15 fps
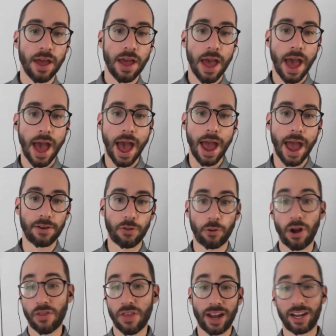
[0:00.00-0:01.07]
and they're not
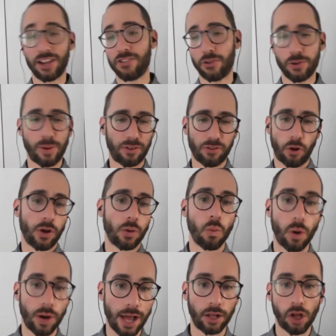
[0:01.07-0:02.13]
that concerned about starting
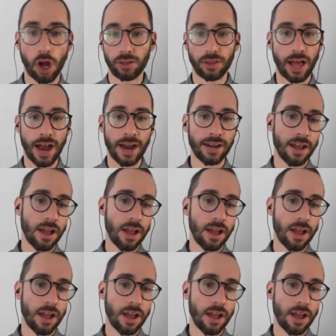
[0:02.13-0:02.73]
1L online,